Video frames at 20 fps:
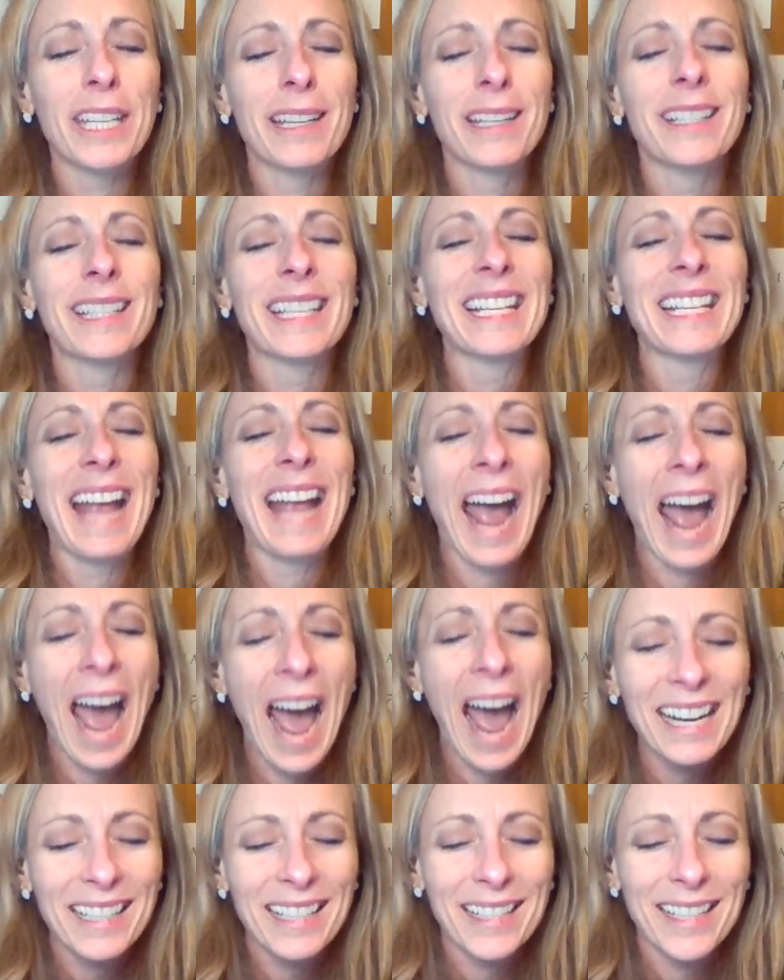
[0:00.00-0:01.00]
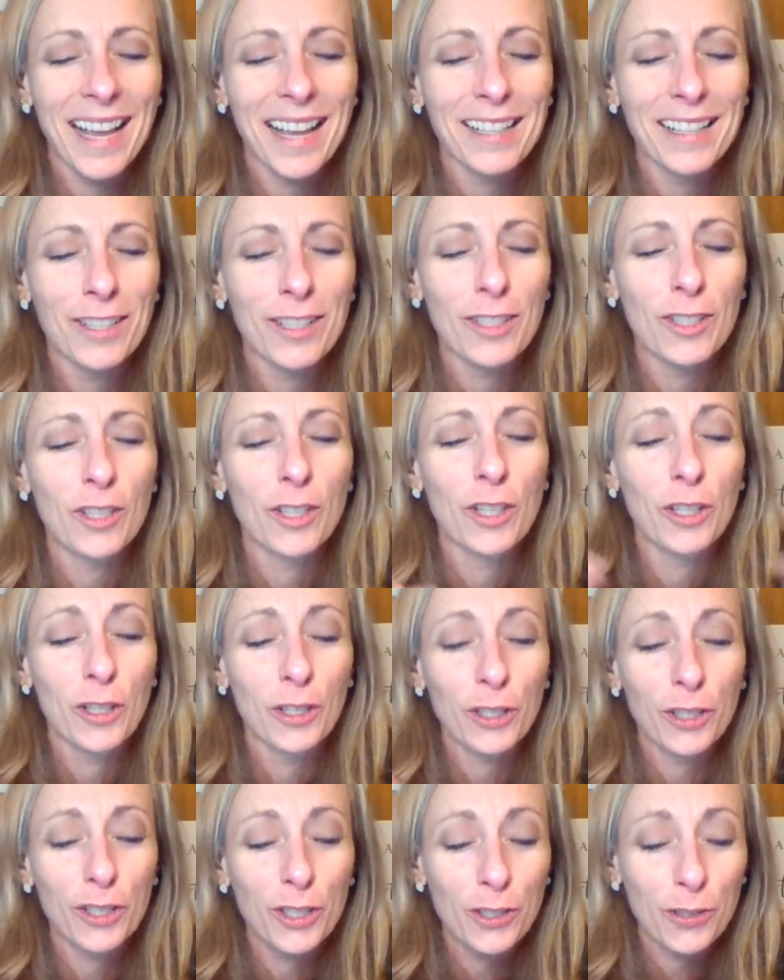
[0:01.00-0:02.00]
easy access to
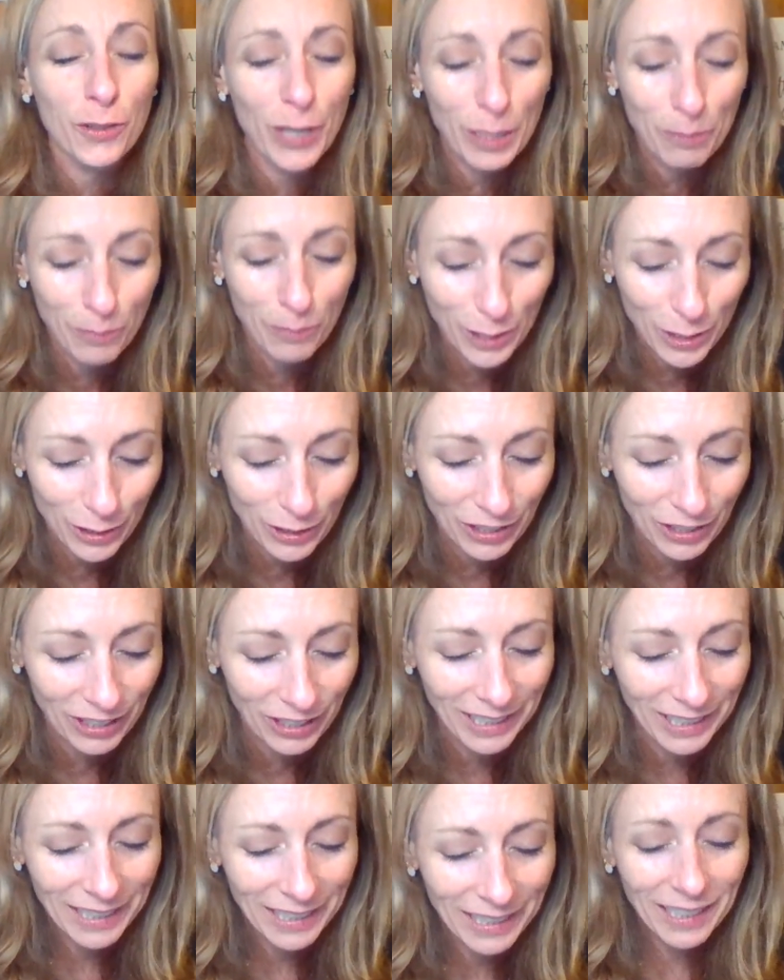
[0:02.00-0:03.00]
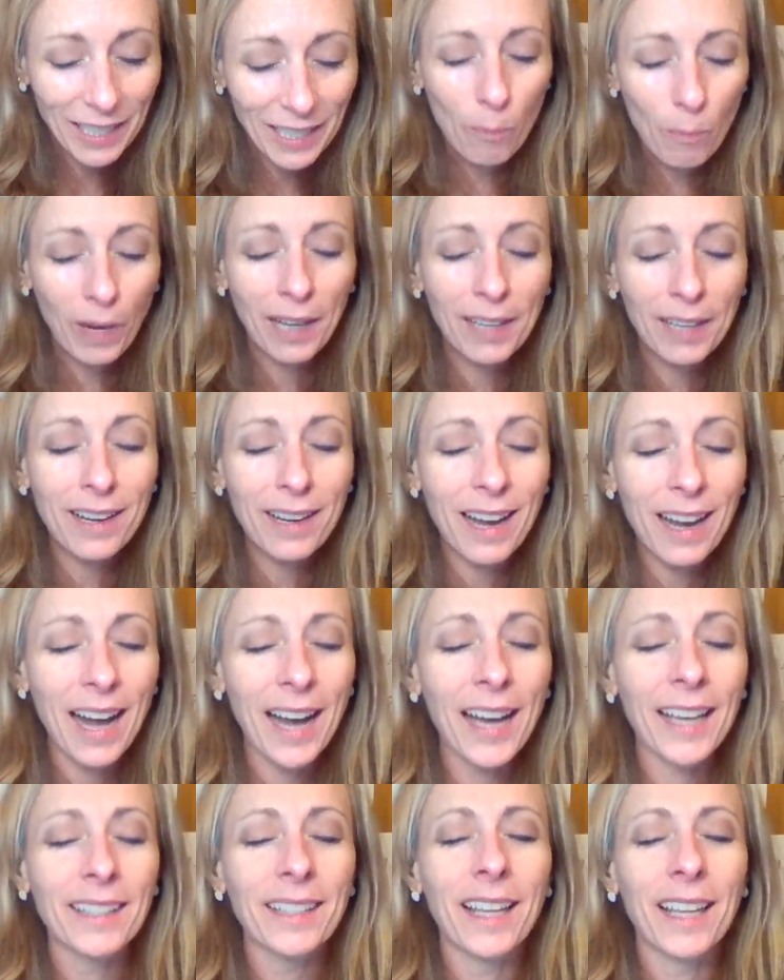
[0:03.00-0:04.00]
your scripture. My
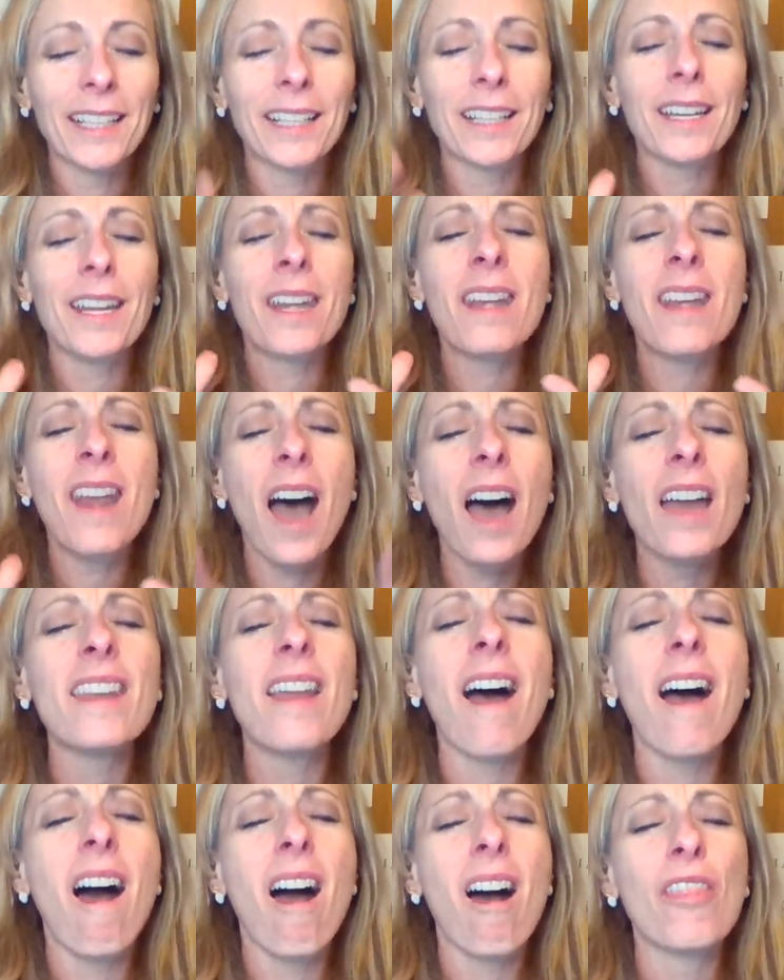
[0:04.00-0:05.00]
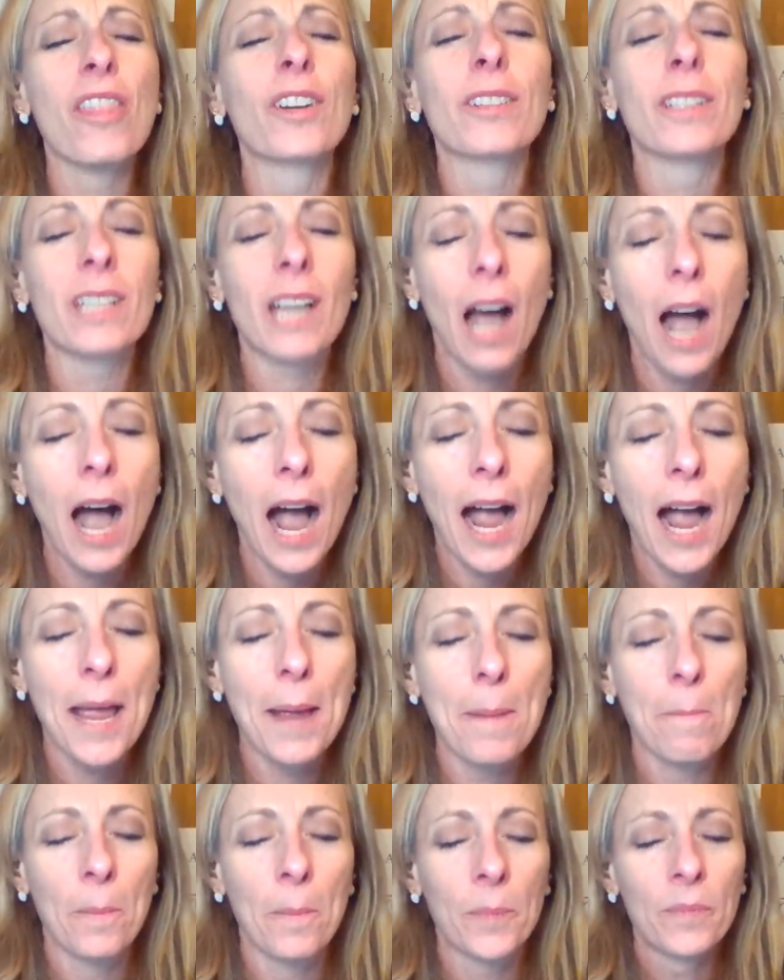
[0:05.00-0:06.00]
God, like none other
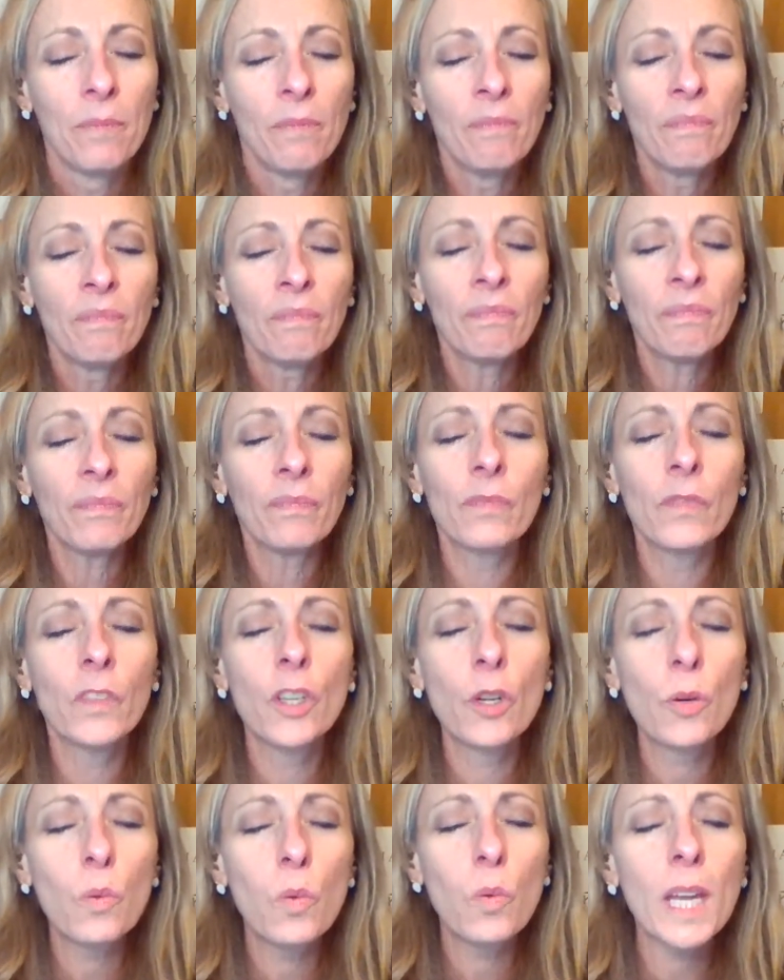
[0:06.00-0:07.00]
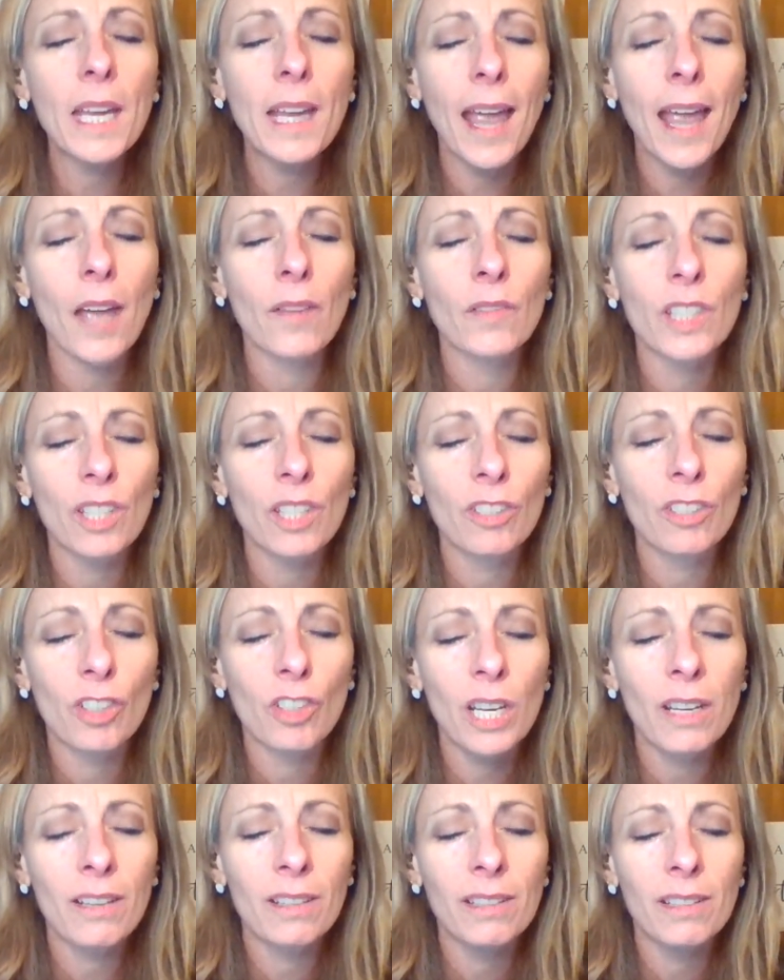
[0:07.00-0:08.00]
time do we have such
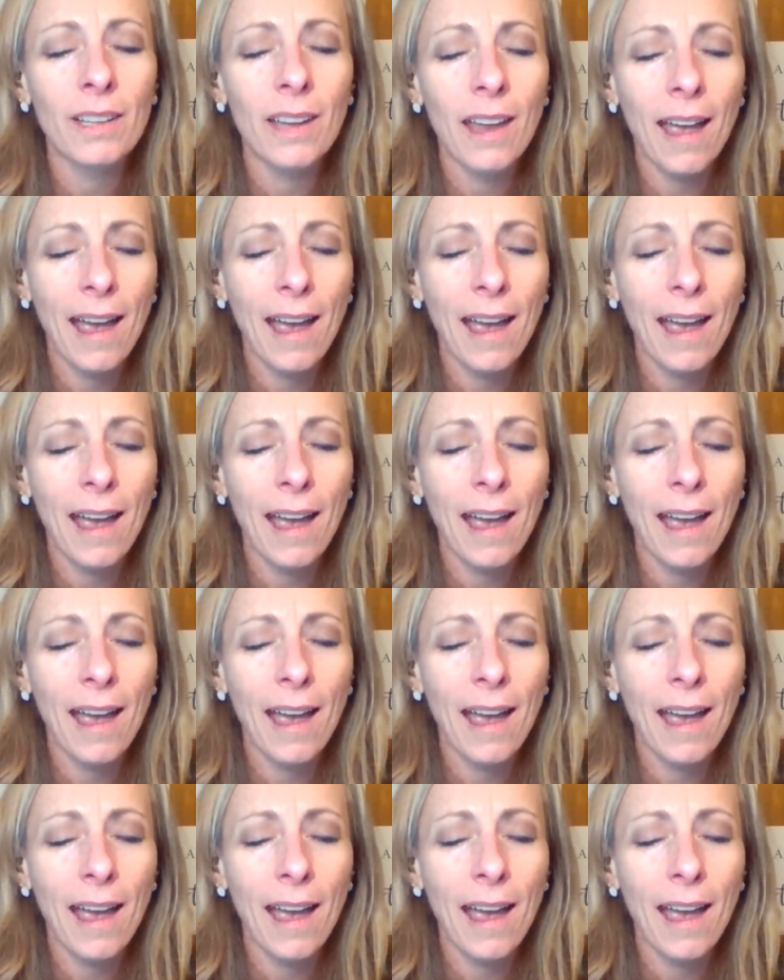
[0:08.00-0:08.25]
easy